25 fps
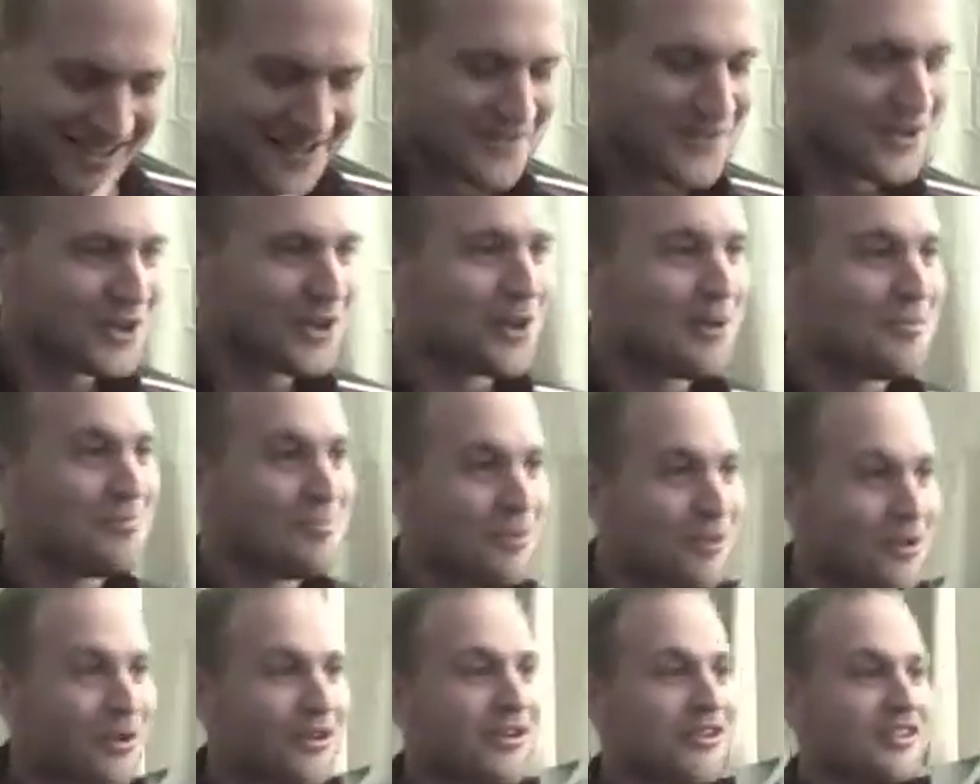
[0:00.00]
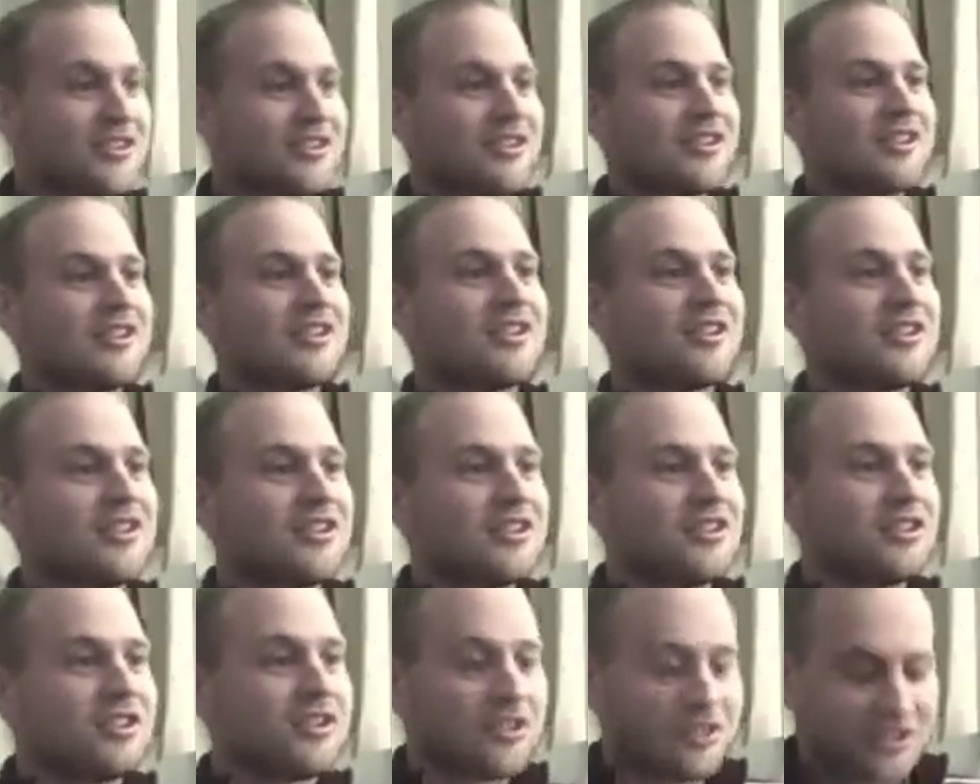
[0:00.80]
you got bored,
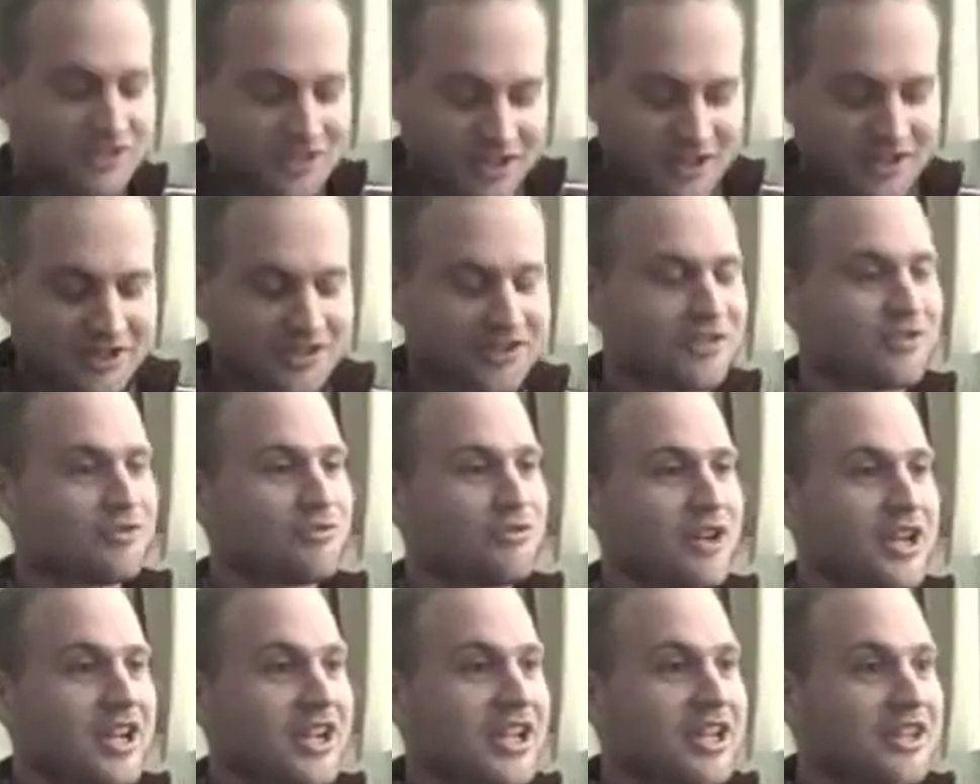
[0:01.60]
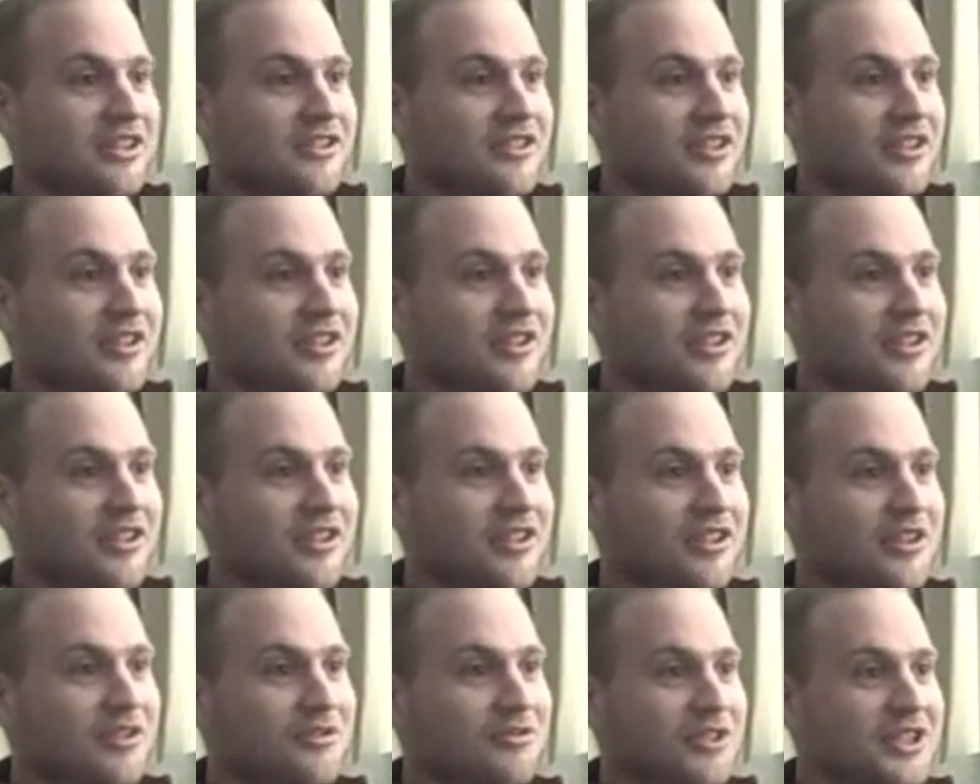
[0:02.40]
you got something to read.
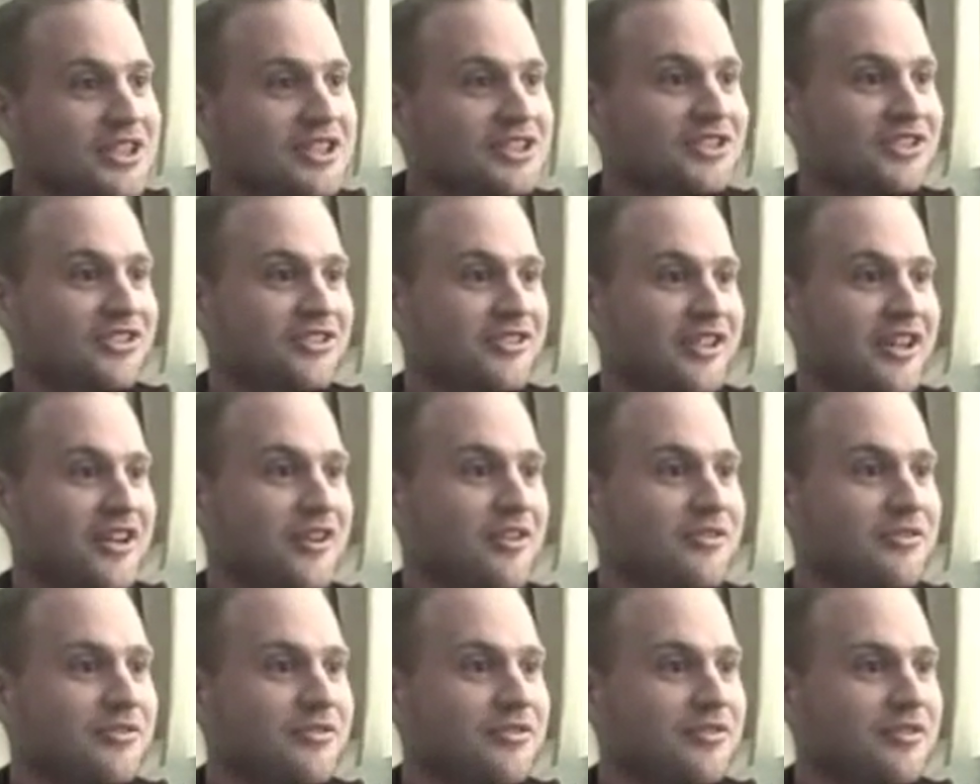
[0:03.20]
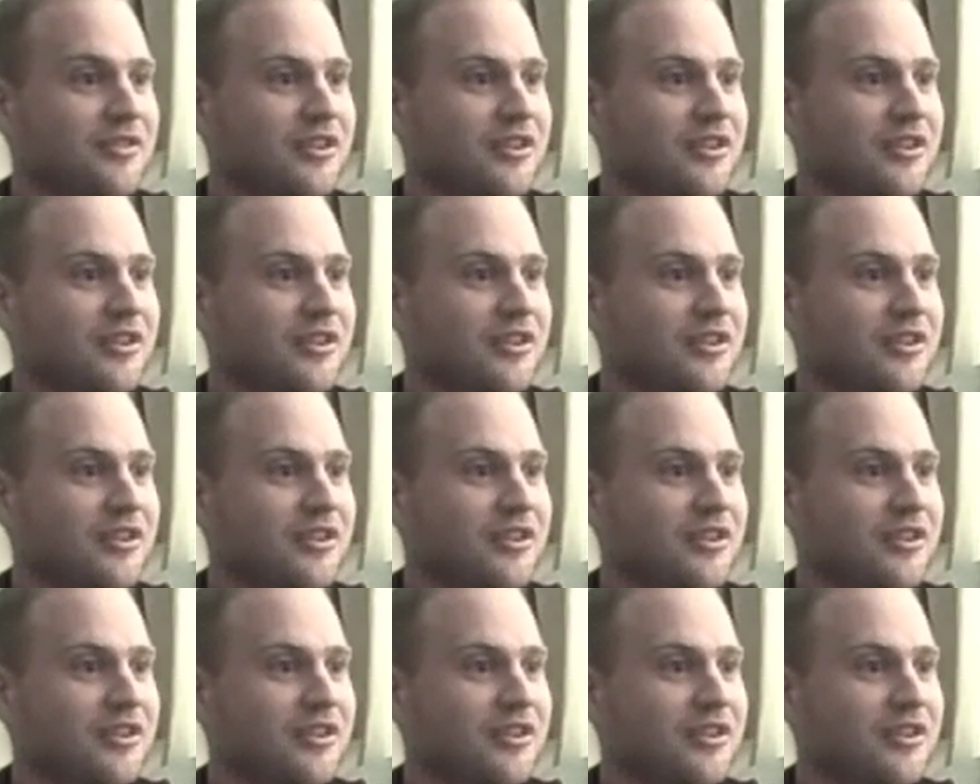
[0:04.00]
You can read yourself.